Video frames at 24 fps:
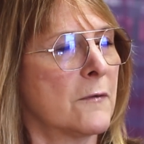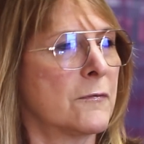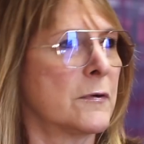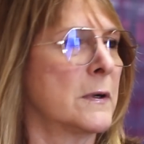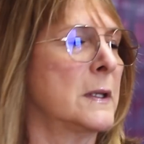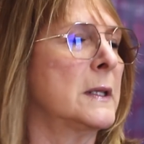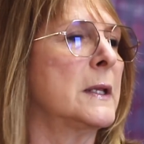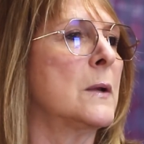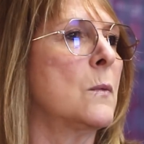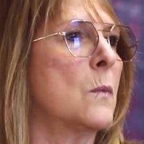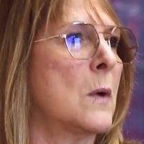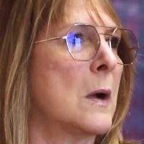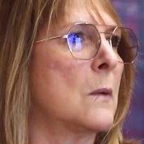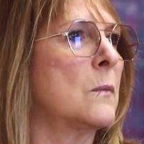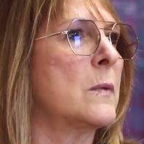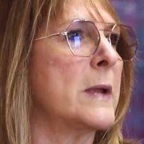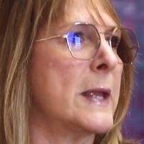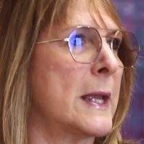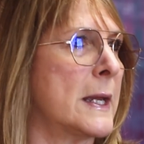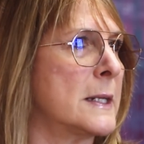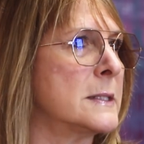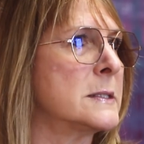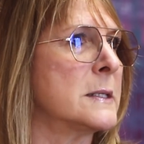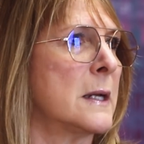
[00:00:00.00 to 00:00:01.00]
really what
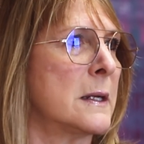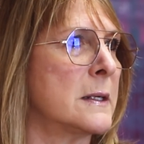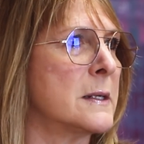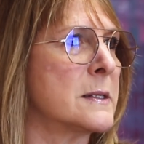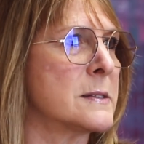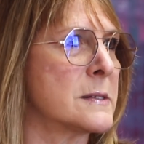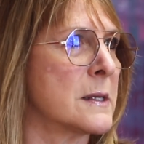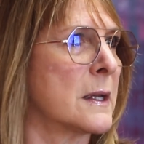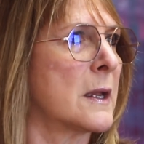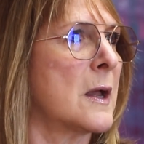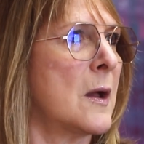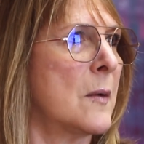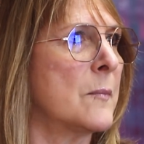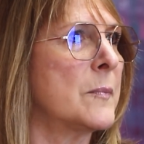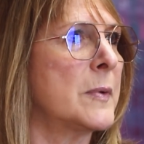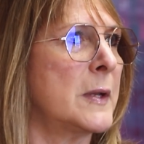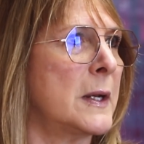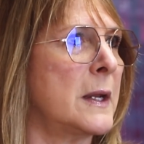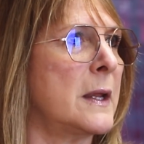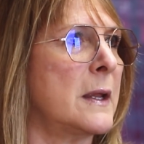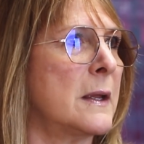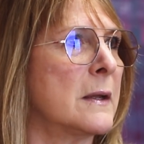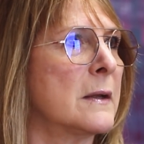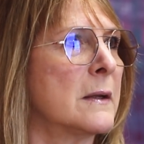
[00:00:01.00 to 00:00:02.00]
we had done as a
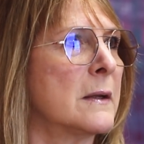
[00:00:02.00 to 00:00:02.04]
company.